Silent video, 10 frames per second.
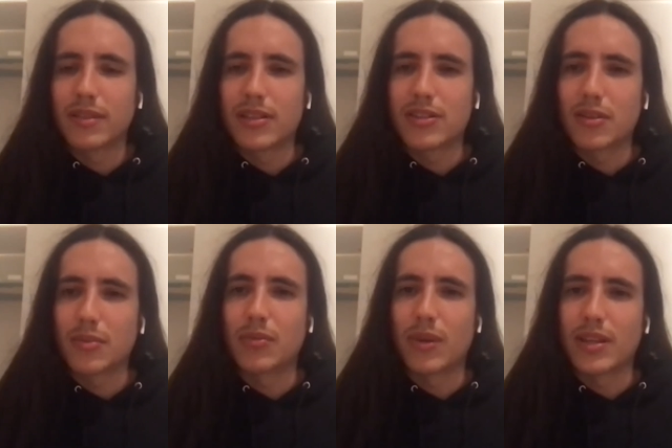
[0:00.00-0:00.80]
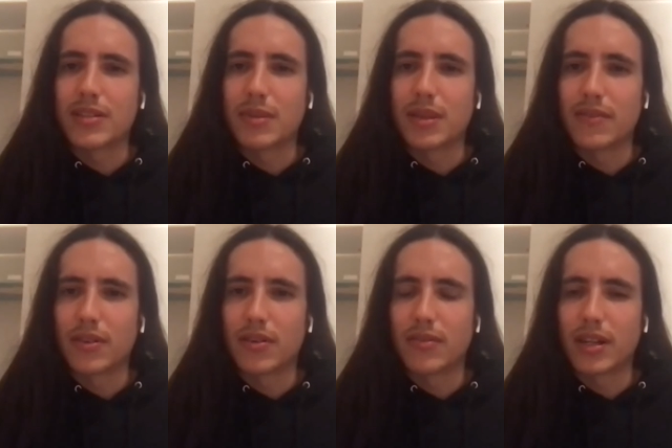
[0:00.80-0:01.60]
there's so many ways to be
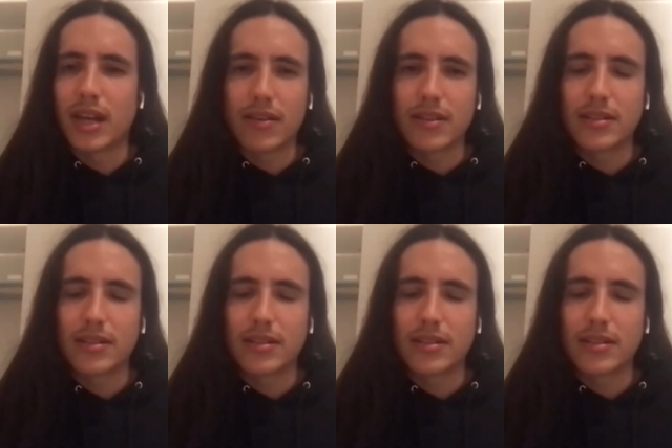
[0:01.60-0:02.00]
involved right now.